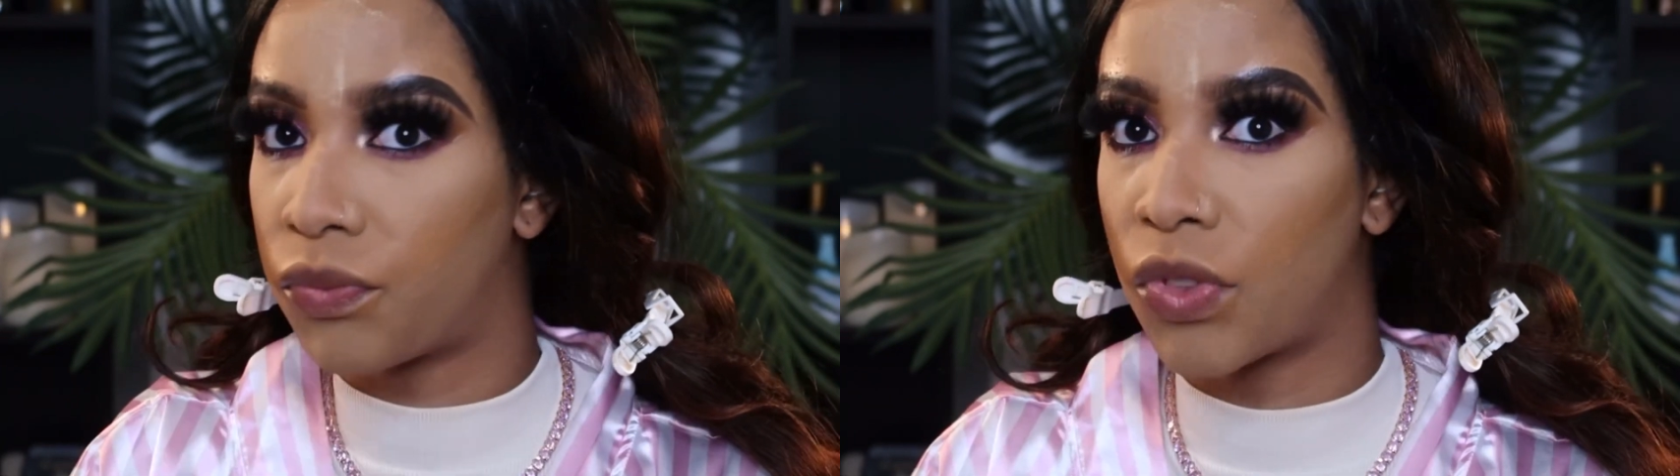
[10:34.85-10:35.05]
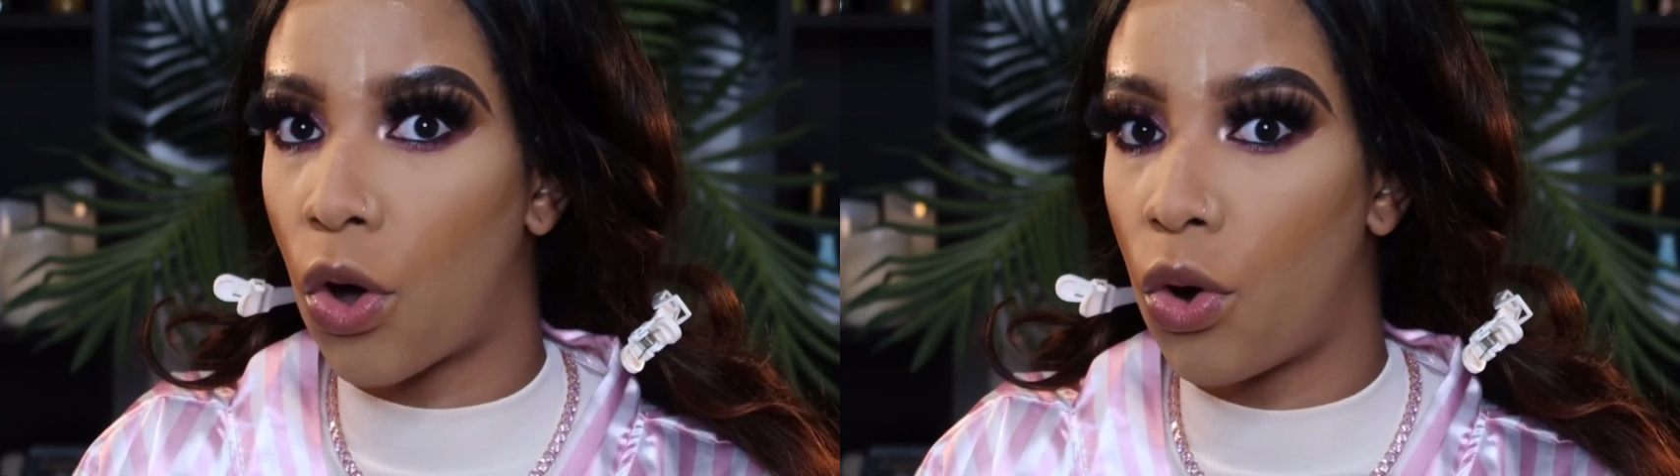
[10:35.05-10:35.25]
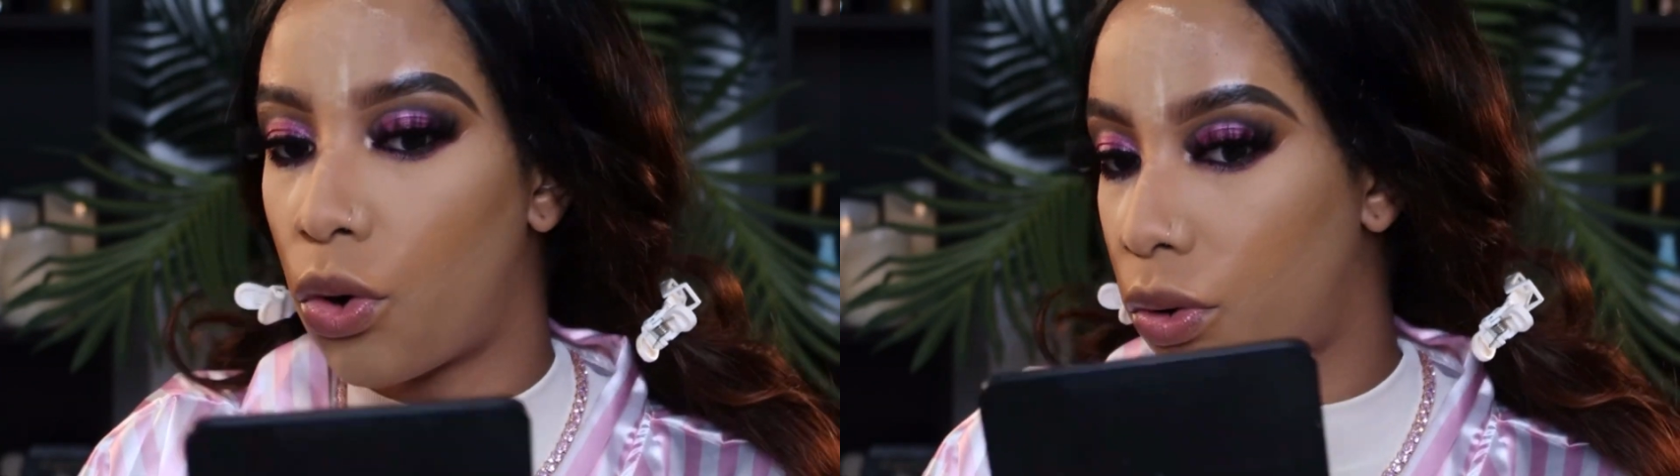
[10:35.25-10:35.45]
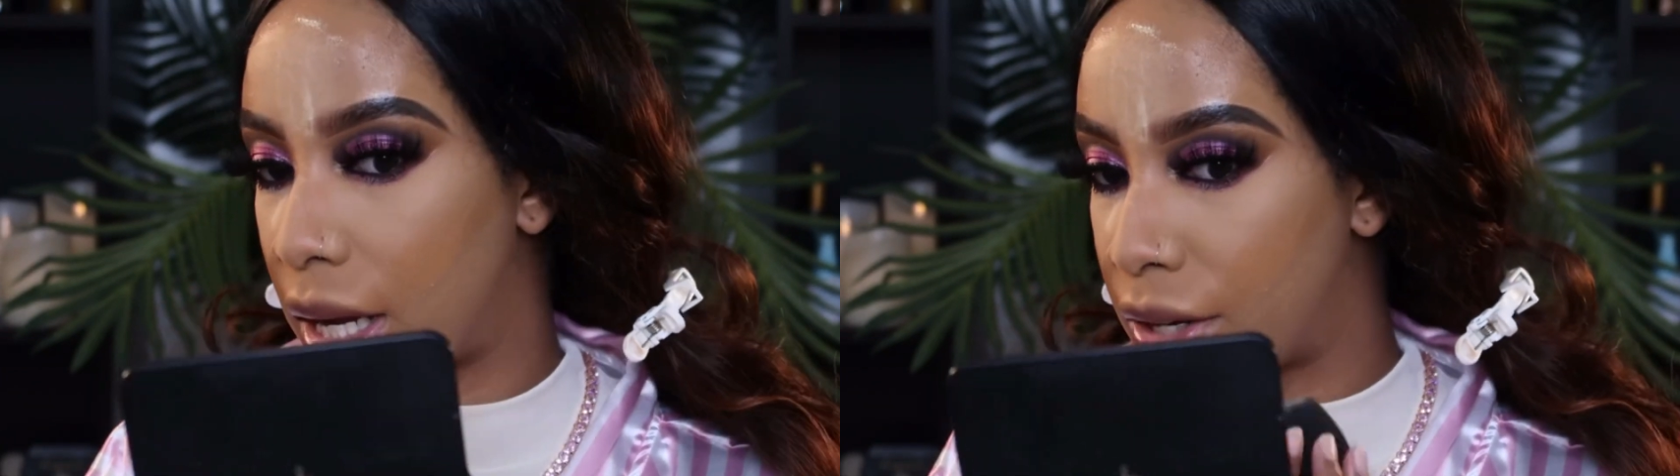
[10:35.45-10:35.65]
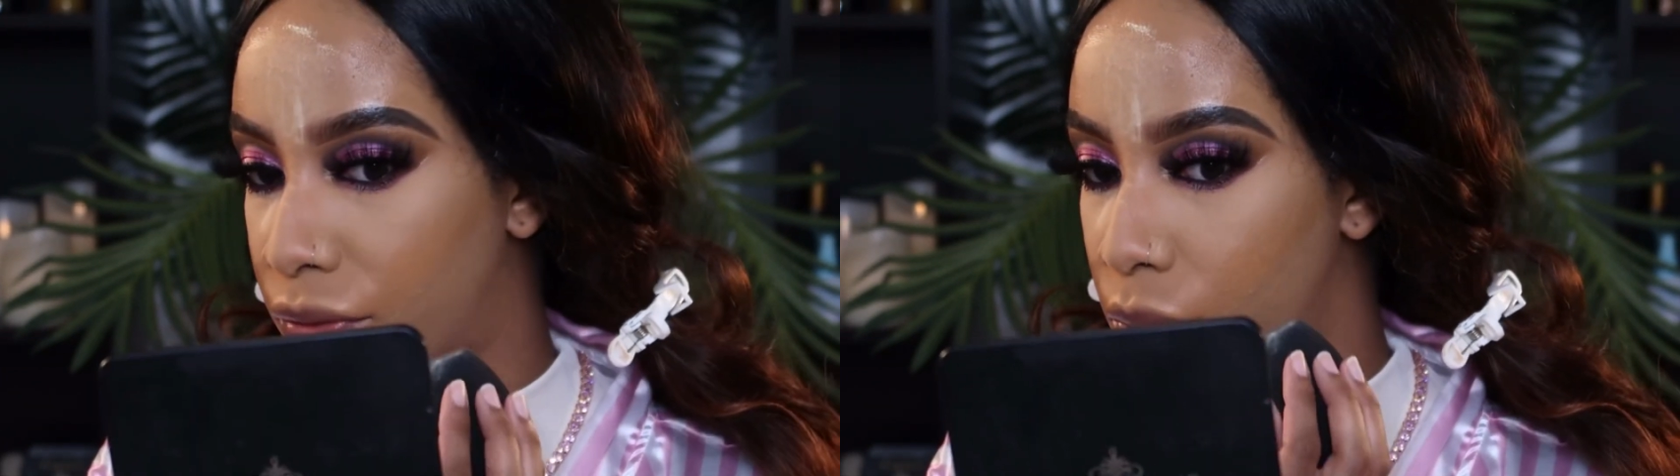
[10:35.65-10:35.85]
the whole
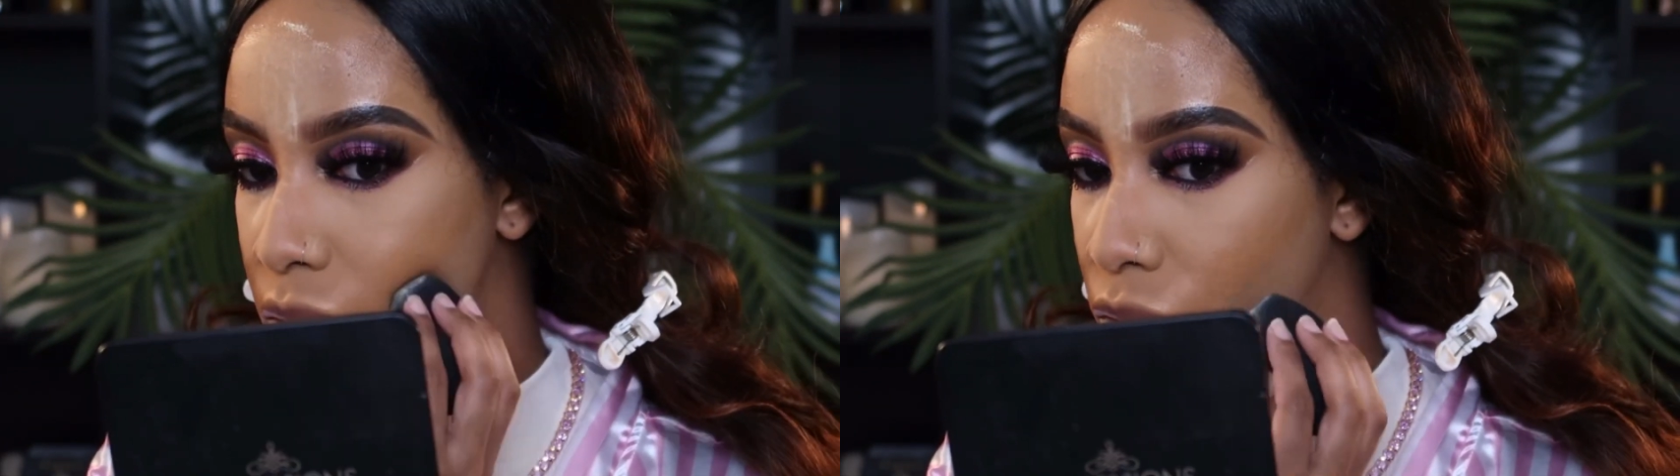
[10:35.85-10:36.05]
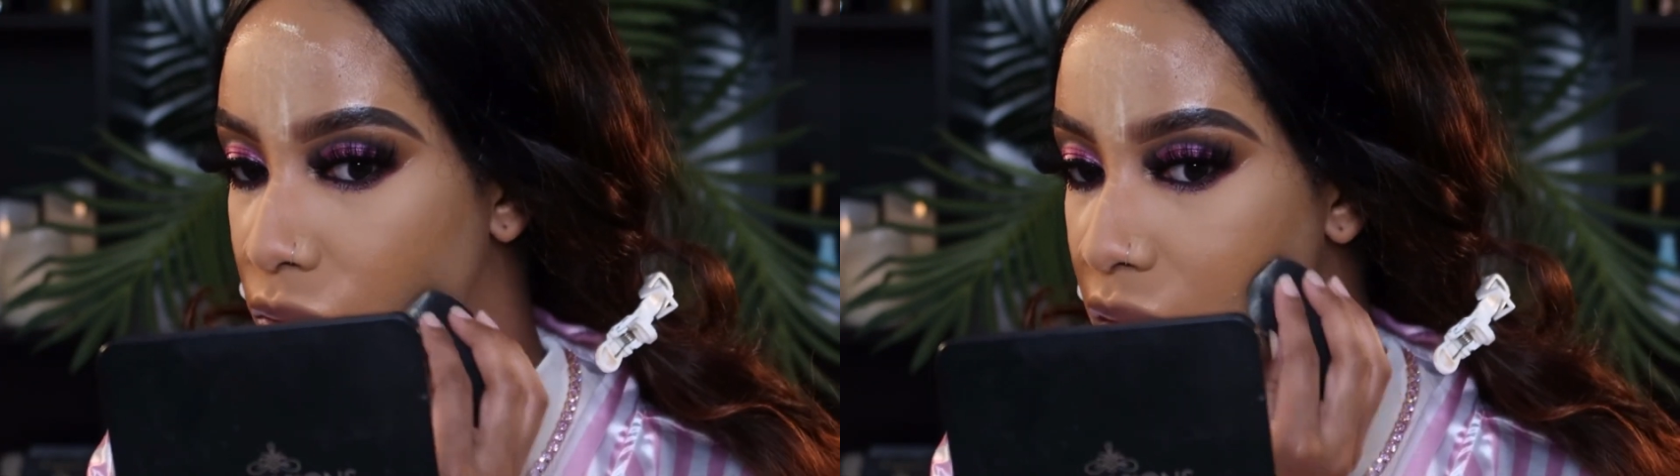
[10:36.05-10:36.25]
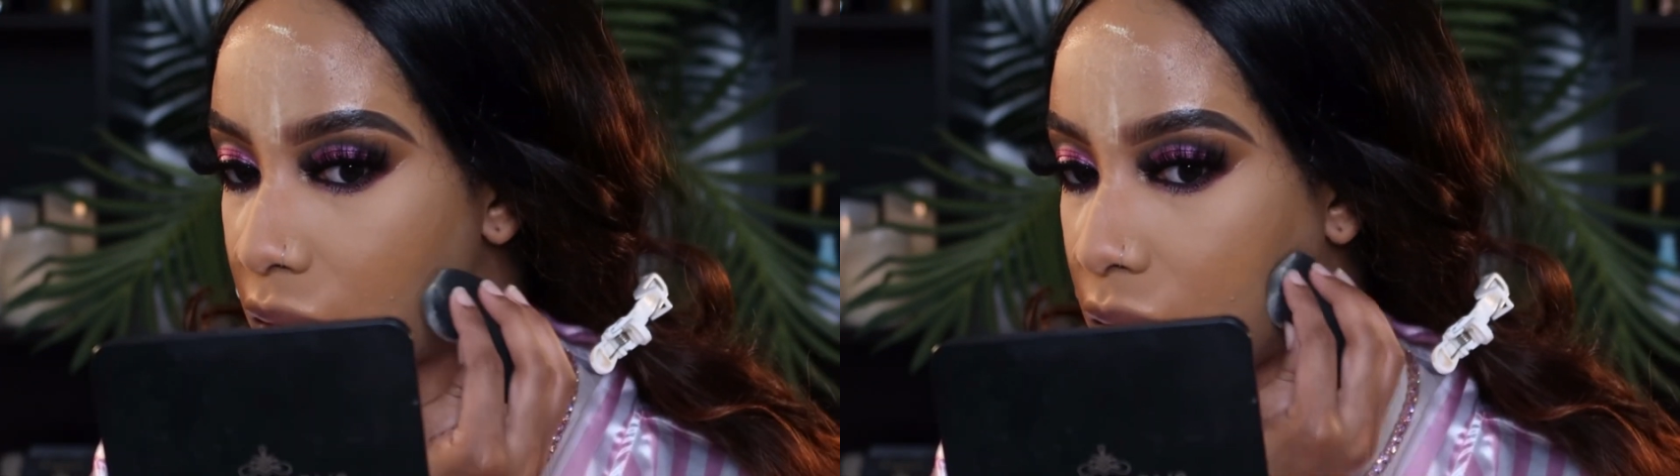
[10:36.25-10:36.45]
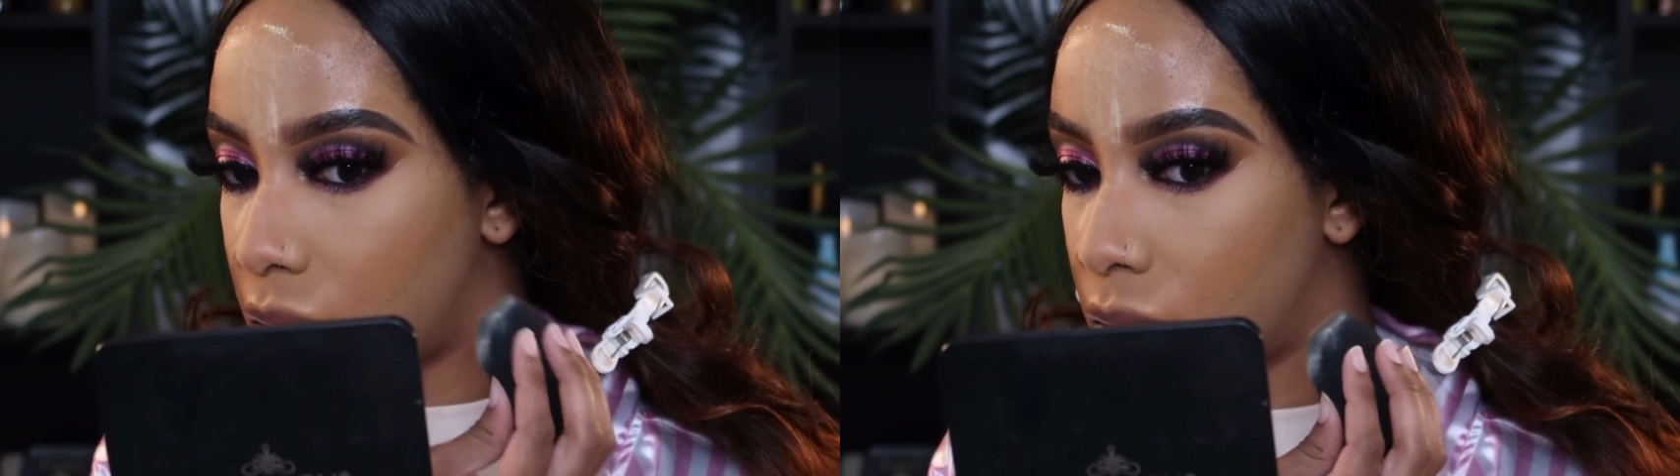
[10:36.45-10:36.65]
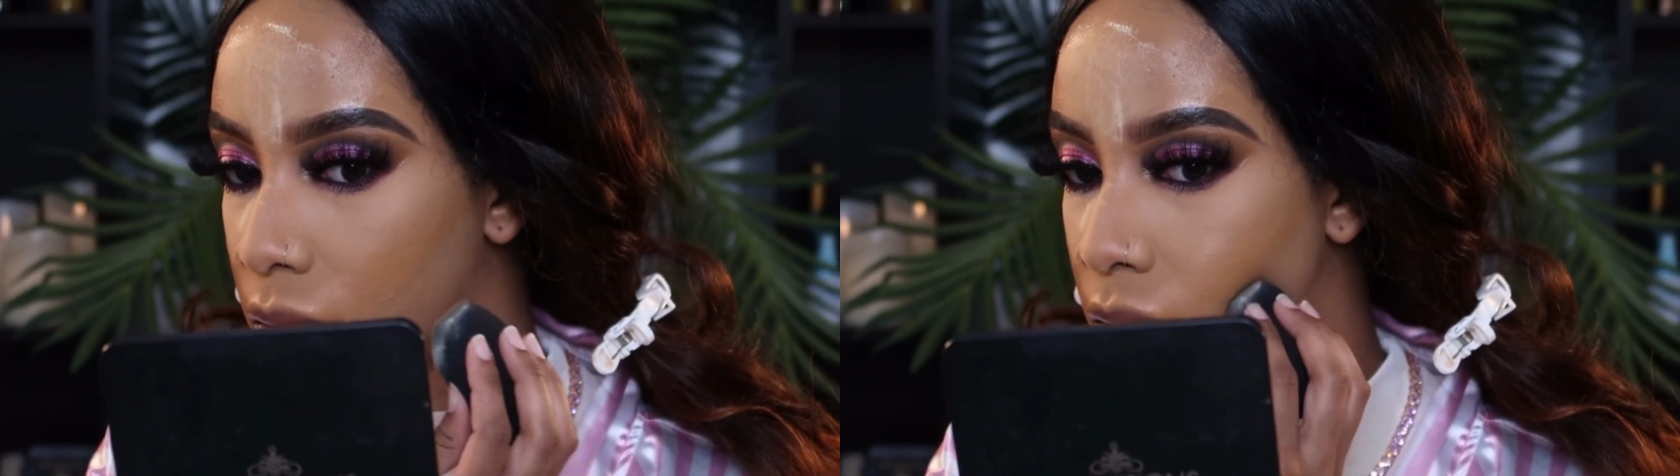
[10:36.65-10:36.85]
influencer thing.